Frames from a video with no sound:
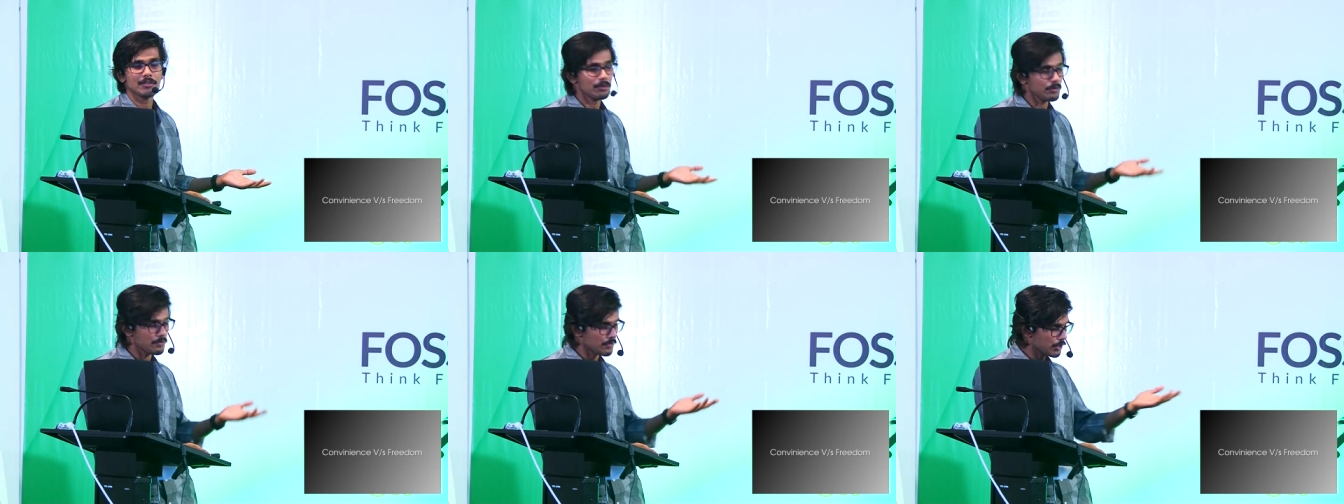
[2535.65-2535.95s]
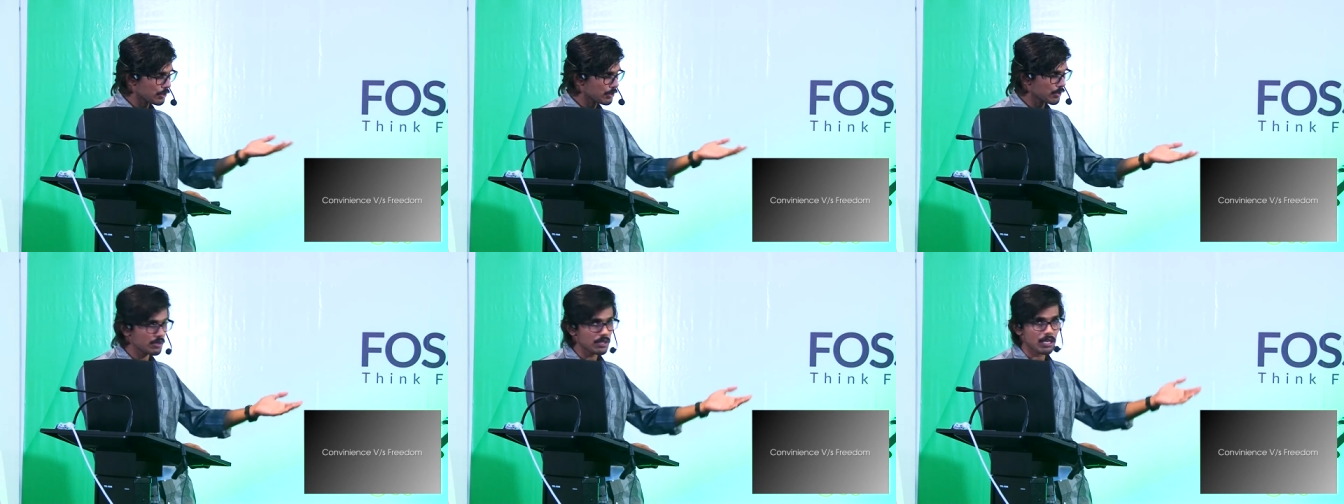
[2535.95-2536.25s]
if
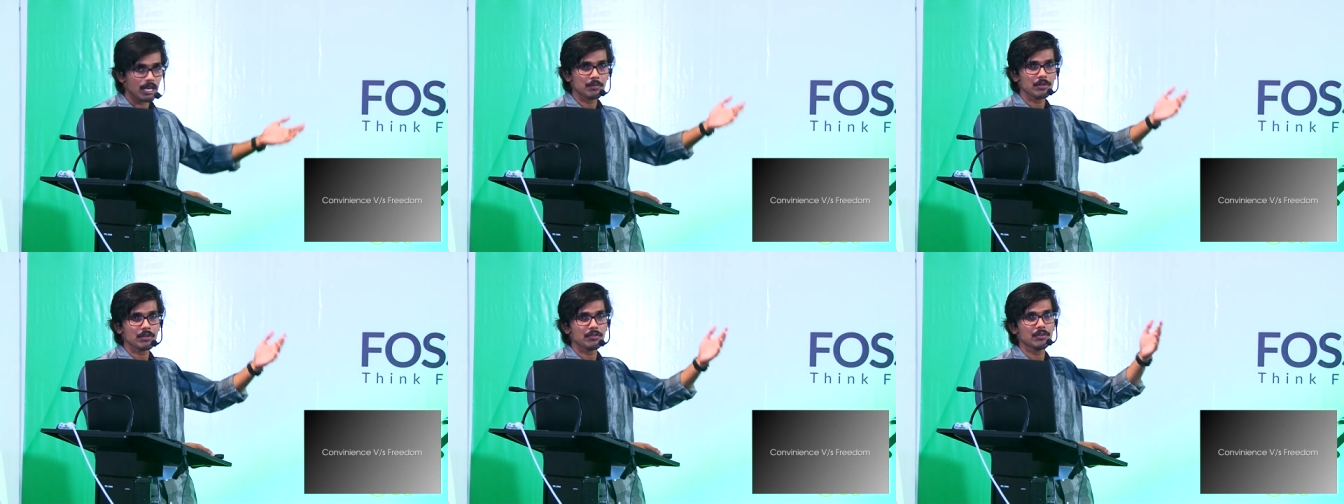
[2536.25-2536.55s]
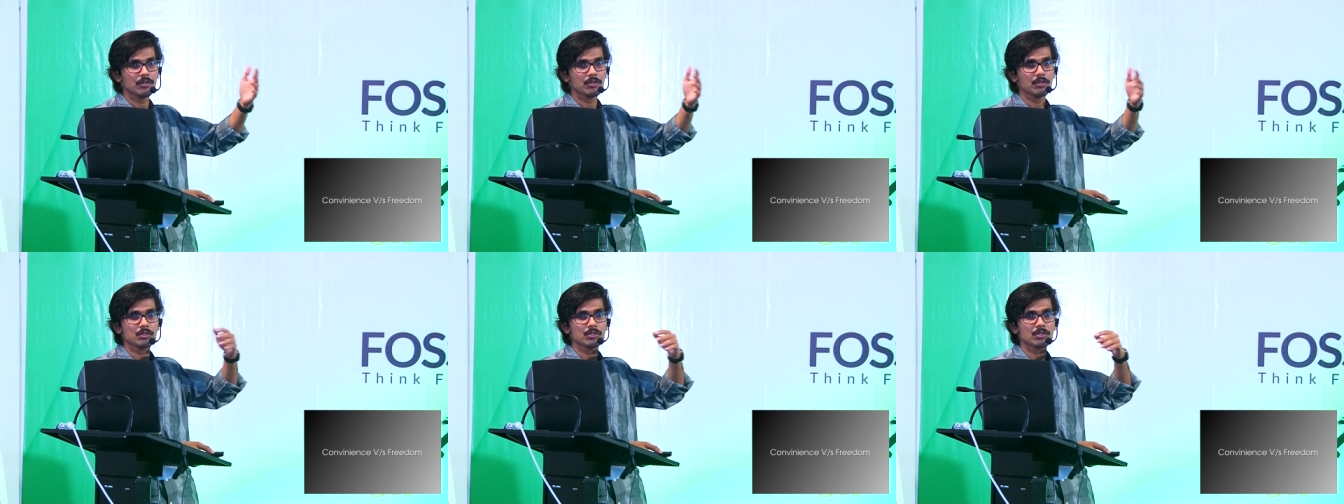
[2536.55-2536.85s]
you how many of
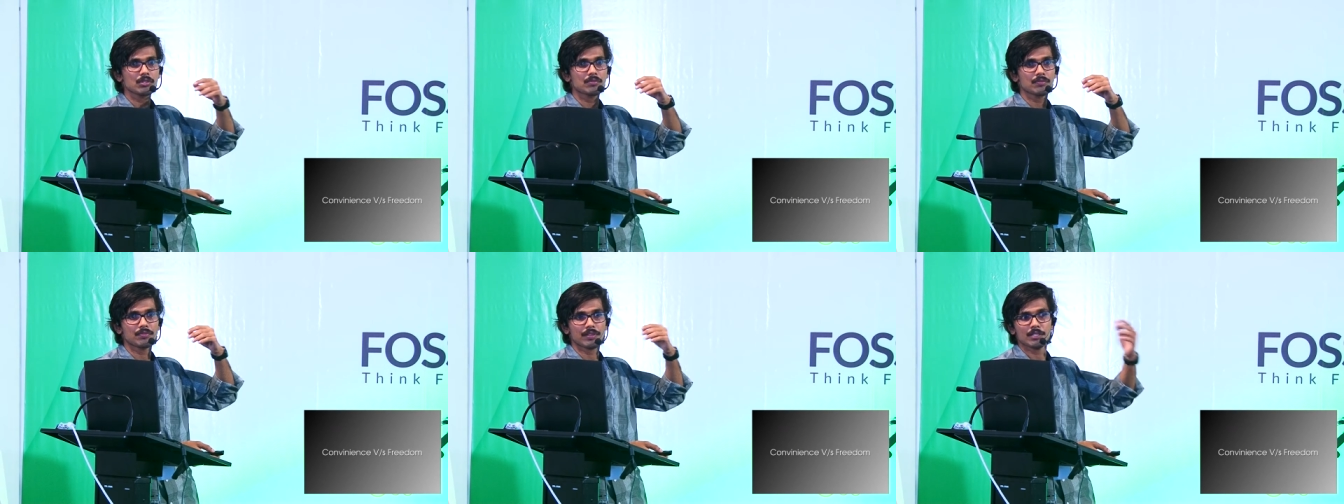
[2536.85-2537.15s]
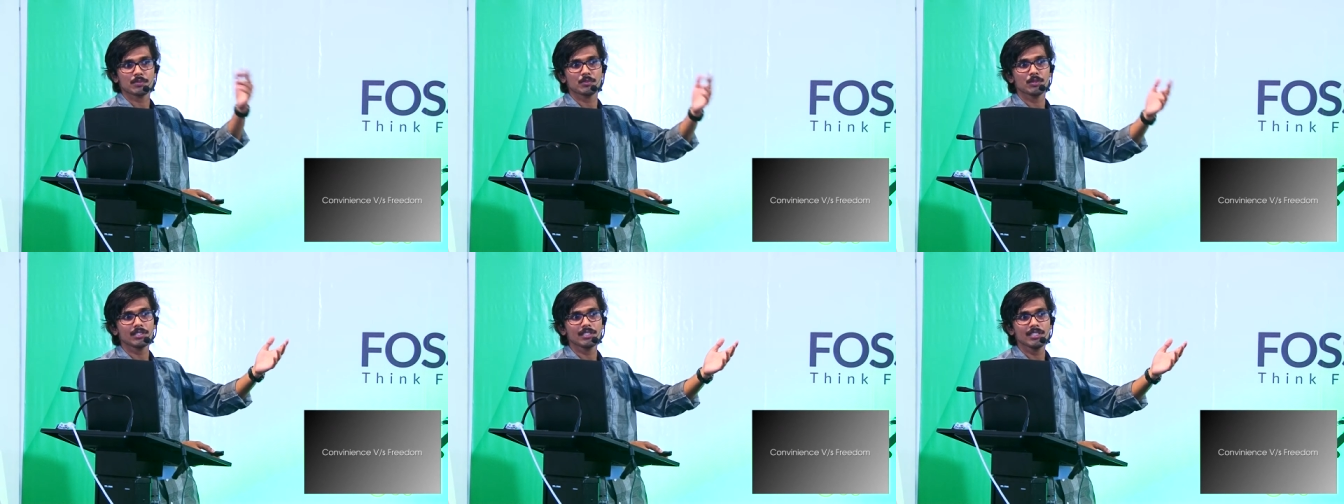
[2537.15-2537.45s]
you use
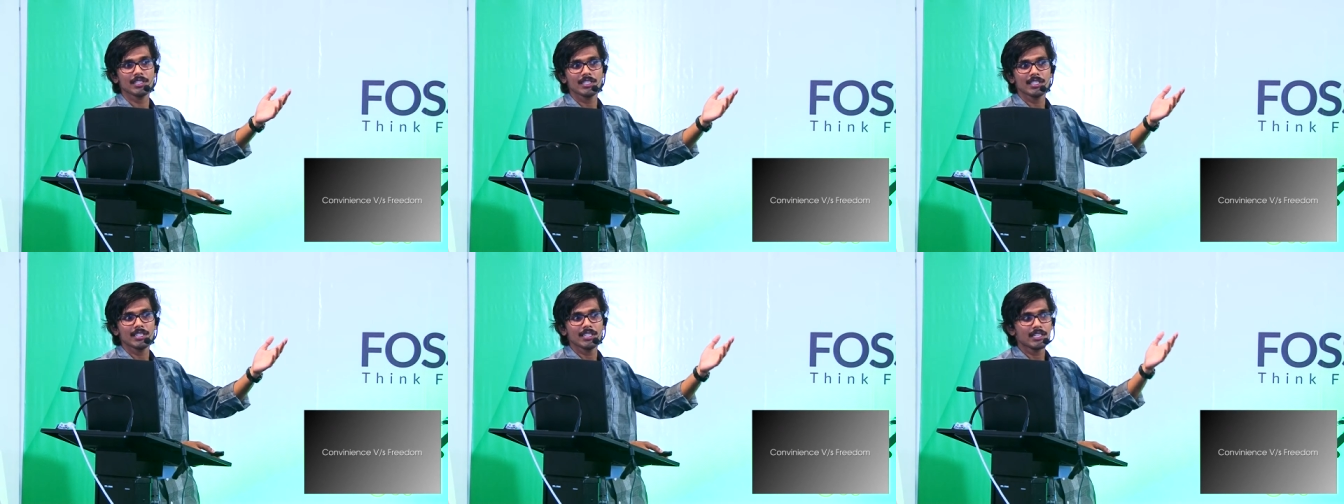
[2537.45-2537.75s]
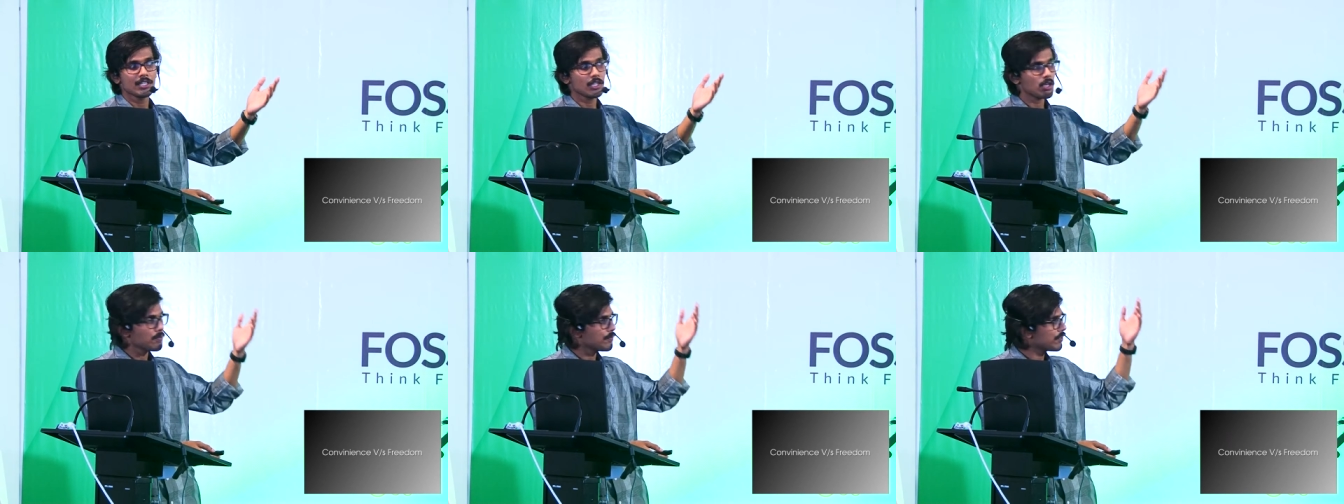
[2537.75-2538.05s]
Facebook?
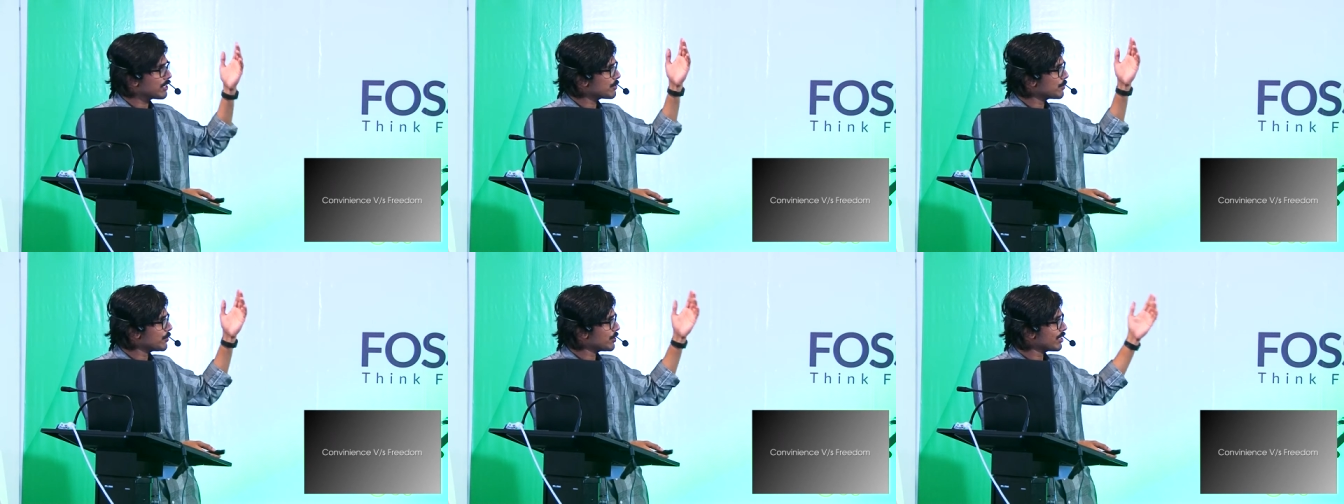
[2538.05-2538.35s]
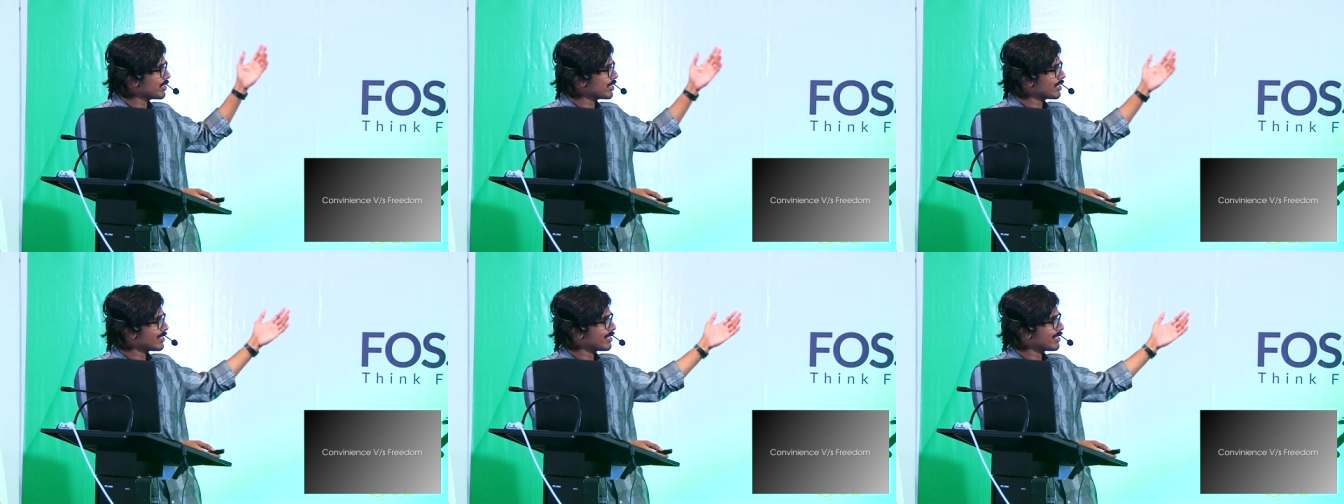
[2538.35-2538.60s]
Now Facebook